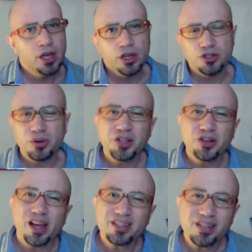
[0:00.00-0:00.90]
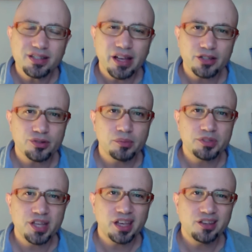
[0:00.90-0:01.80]
So in your essays, I guess what I'm
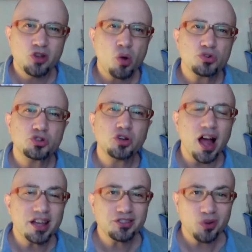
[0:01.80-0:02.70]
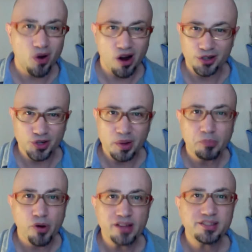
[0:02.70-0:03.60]
saying is don't try so hard to
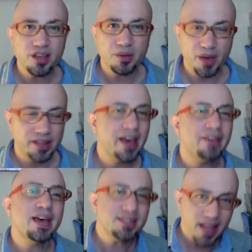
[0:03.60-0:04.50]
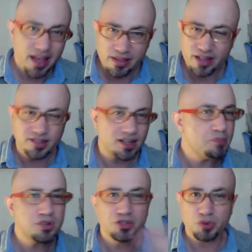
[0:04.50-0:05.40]
impress them. And they say this, and I'm
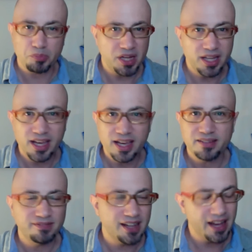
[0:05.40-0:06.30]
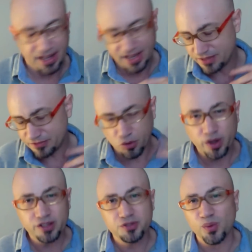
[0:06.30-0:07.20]
just repeating it for
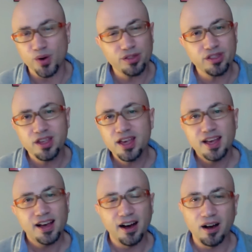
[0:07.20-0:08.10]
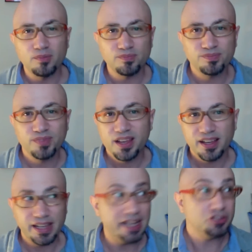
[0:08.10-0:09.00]
what it's worth.
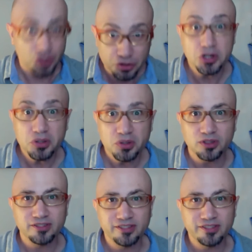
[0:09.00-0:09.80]
It's true.